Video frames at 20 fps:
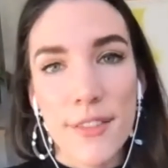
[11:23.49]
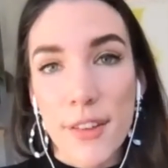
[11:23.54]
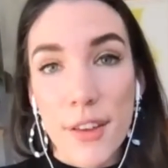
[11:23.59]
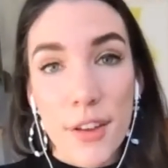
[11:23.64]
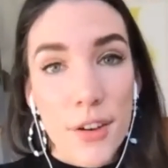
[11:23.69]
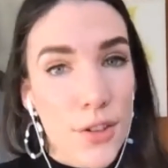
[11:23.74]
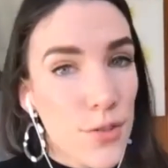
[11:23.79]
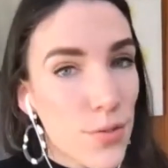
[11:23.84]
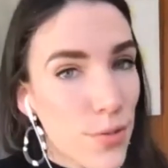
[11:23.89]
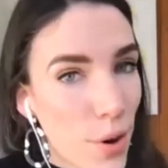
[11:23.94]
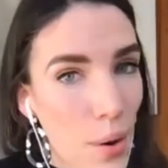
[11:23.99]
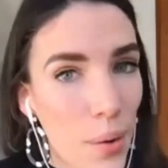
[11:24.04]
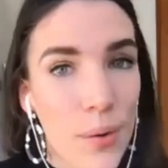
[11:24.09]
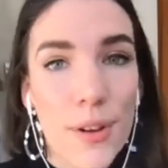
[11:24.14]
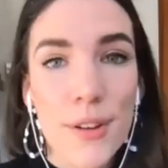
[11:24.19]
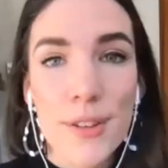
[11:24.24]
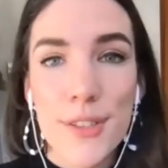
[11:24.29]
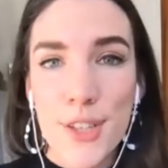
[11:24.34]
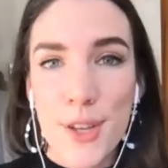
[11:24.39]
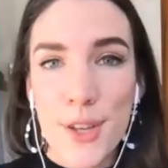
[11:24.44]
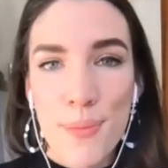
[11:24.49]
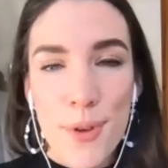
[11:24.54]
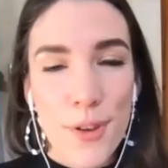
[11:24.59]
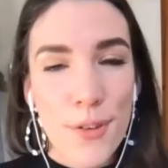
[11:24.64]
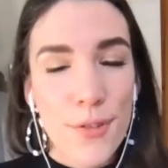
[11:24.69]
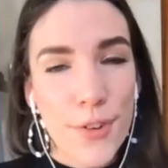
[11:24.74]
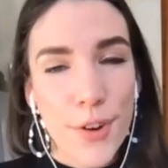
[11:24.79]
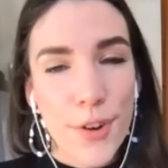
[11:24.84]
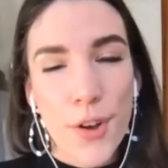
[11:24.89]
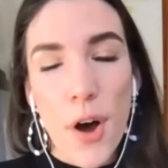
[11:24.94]
control as you move
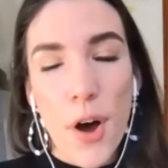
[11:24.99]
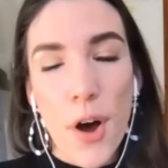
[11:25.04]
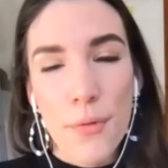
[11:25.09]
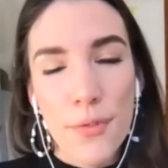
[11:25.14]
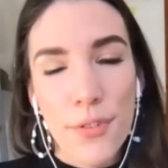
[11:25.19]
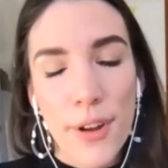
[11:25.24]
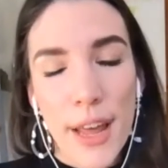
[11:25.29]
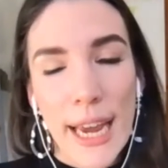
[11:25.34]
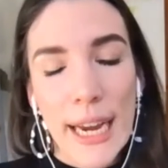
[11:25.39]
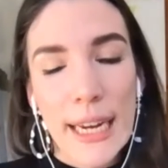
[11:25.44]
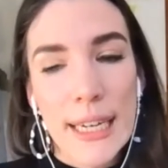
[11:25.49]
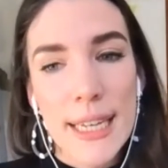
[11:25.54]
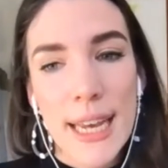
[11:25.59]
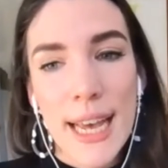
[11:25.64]
through conflict